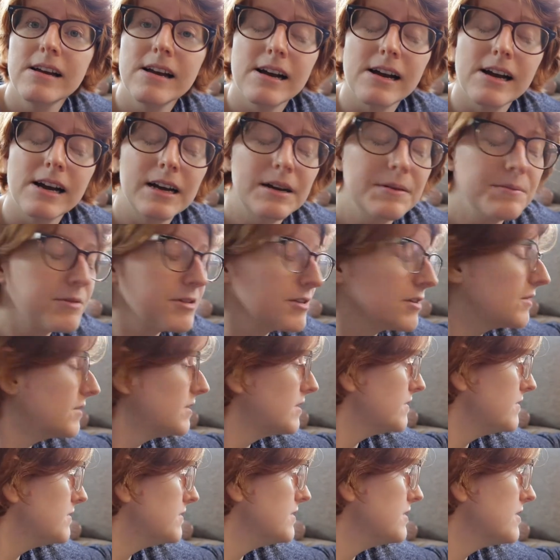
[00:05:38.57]
So
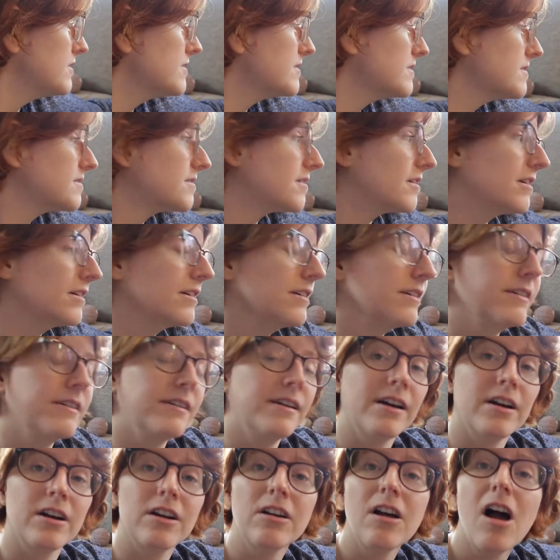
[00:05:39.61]
if there is a
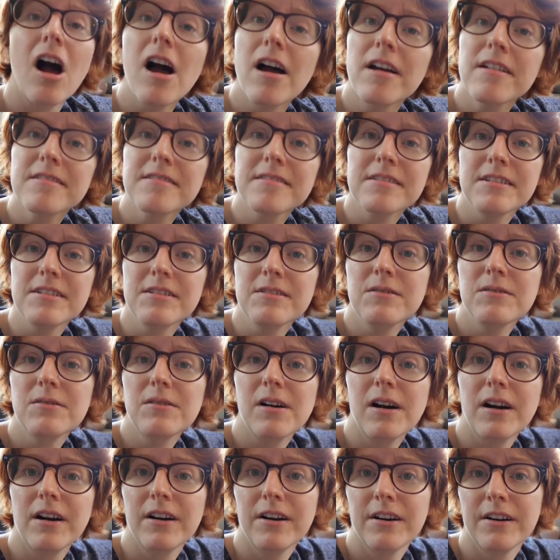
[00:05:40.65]
cause that you